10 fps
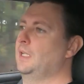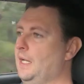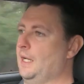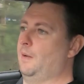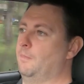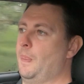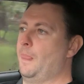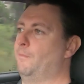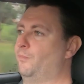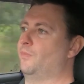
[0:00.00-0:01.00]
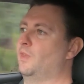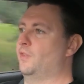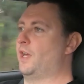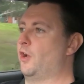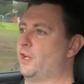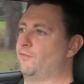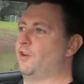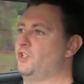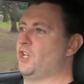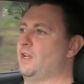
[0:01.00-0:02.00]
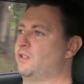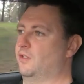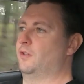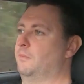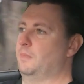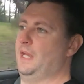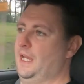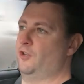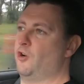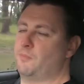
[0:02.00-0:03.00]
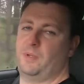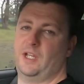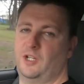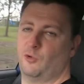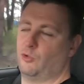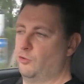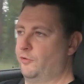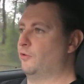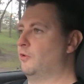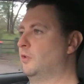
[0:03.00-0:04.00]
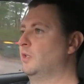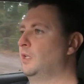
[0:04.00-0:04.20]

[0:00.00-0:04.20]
that I can reach out to them and not be ignored, or